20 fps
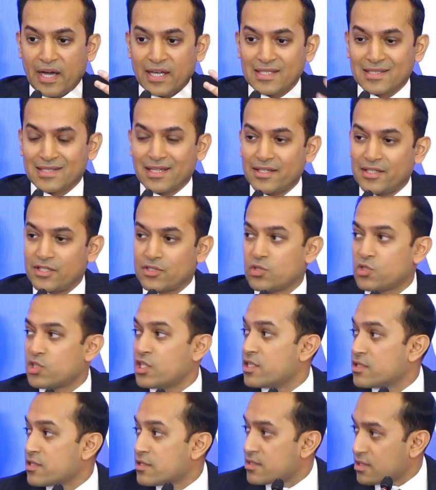Pakistan needs to
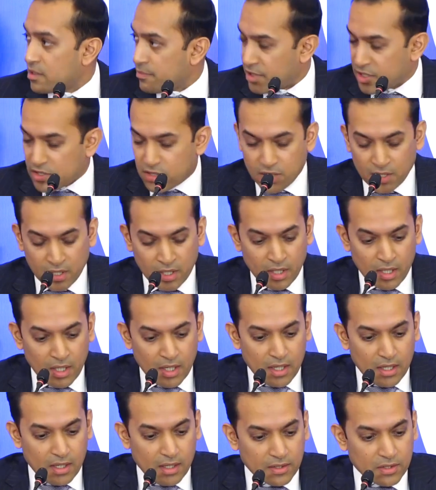change its image.
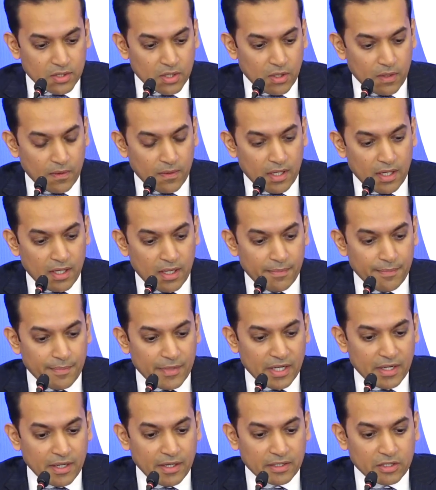So
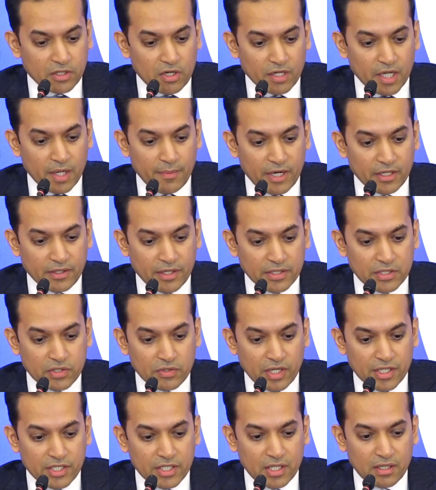talking about
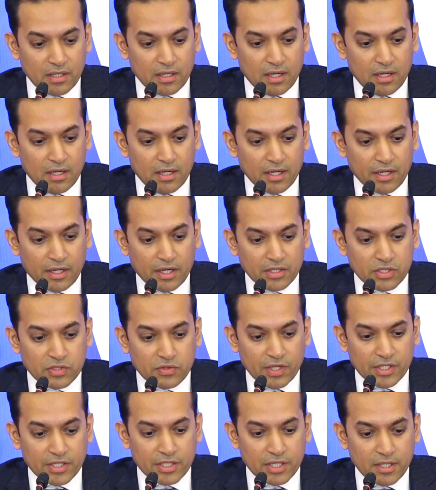construction,
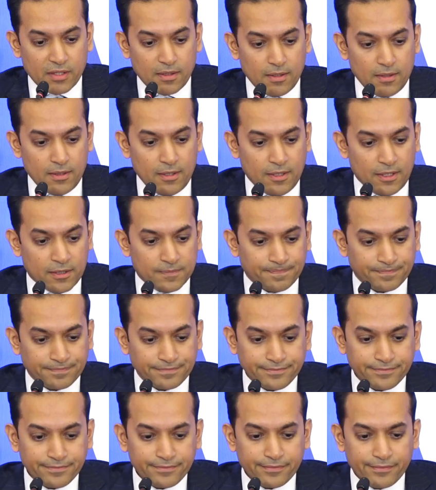construction,
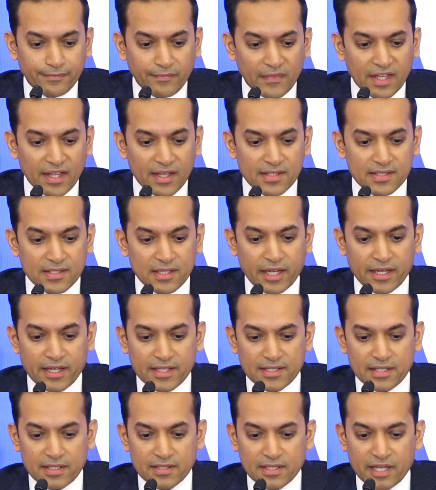is, like I
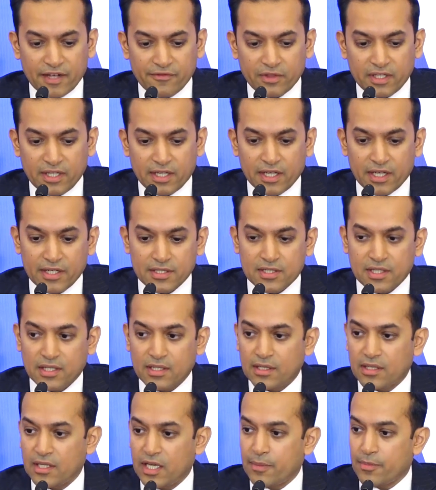said, is heavily engaged
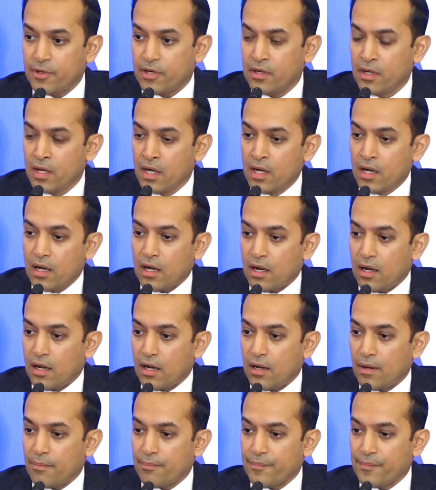in labor.
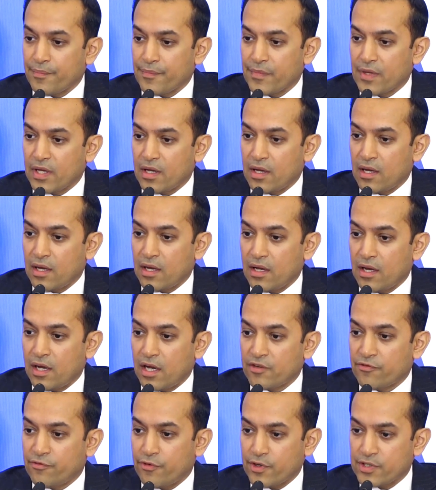
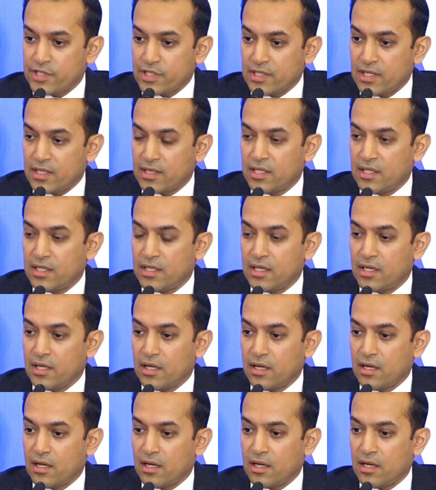Unfortunately,
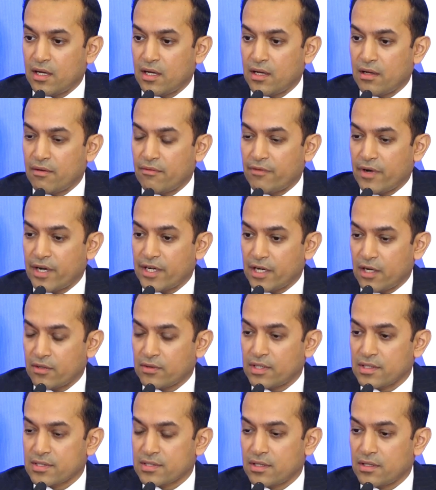right now
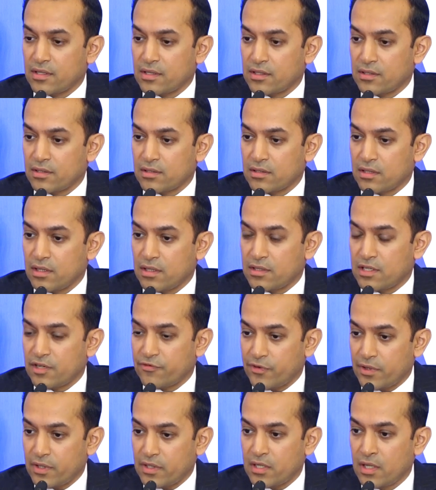things are a little
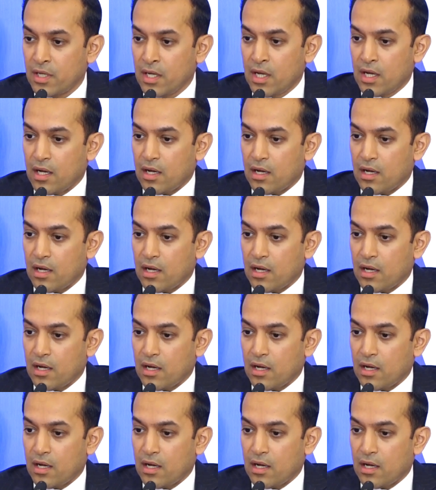different.